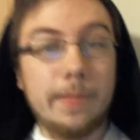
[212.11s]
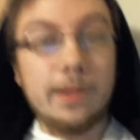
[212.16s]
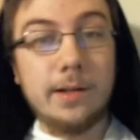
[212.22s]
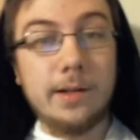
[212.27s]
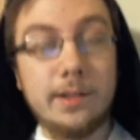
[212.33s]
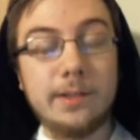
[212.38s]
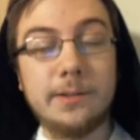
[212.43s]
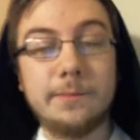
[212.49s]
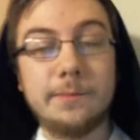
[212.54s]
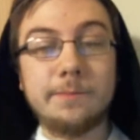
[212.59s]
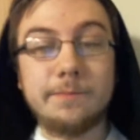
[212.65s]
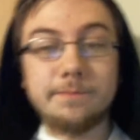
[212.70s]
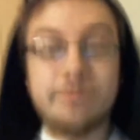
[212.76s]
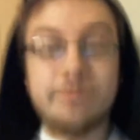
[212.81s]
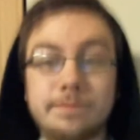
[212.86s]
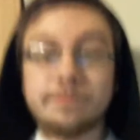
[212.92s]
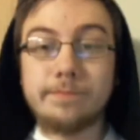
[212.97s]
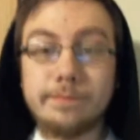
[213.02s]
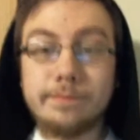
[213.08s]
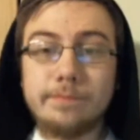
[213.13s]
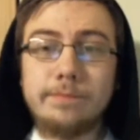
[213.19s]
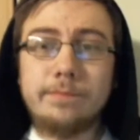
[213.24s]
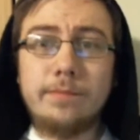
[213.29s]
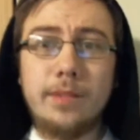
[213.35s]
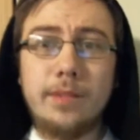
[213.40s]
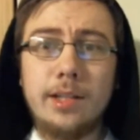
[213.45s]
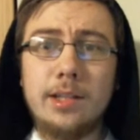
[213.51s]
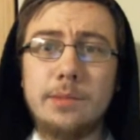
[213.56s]
In
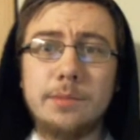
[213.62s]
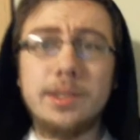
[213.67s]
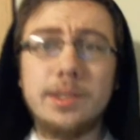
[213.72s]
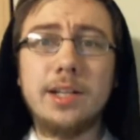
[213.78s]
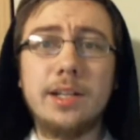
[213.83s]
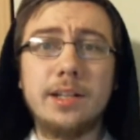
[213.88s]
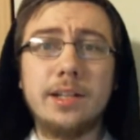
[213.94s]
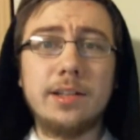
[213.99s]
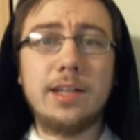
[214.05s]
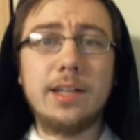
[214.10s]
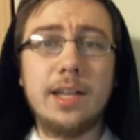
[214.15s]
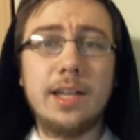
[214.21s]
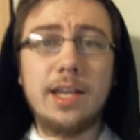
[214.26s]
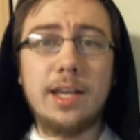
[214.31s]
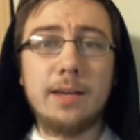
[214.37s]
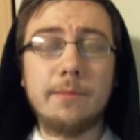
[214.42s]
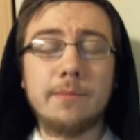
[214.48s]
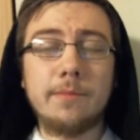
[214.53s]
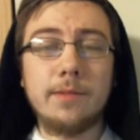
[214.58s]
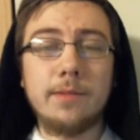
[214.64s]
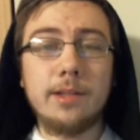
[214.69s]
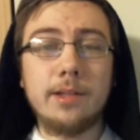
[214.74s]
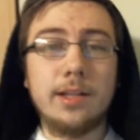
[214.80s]
the beginning of the game,